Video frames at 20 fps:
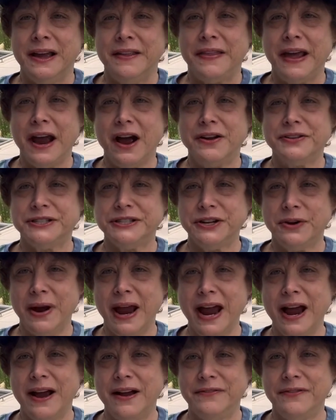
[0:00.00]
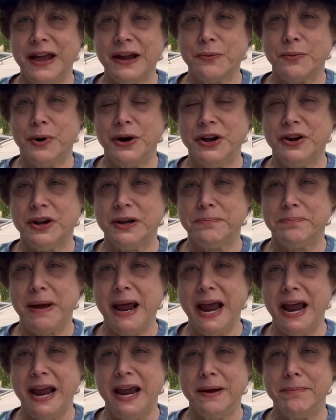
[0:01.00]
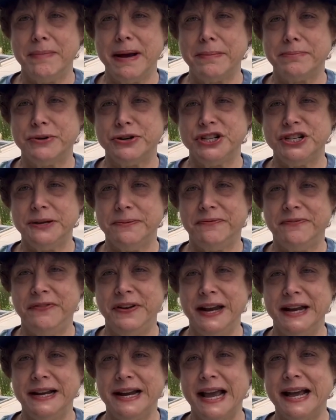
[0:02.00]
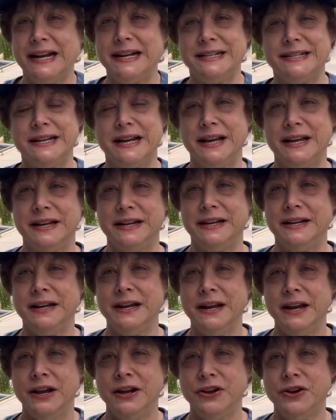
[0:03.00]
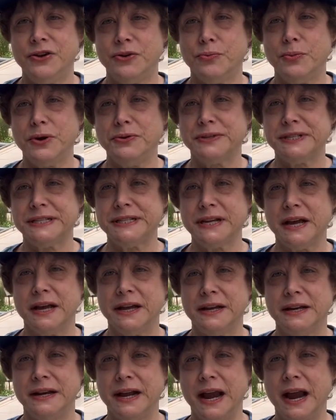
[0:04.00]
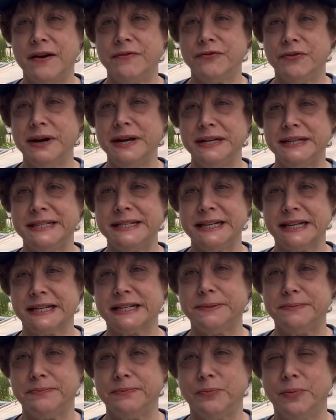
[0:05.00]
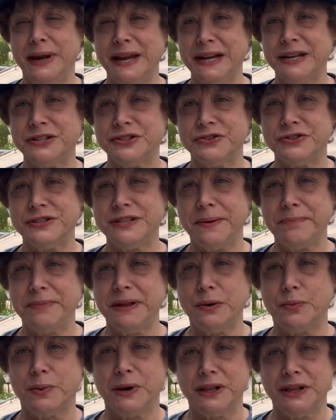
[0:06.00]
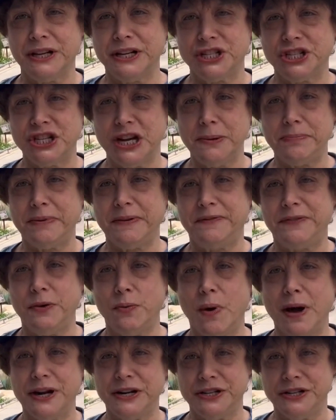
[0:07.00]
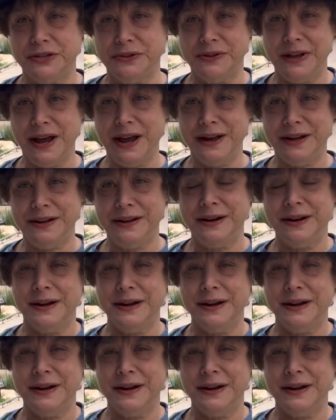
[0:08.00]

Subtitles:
They also have like where you could pay a membership fee and get it done, your roots done every 6 weeks or something, really cheap if you want to do that.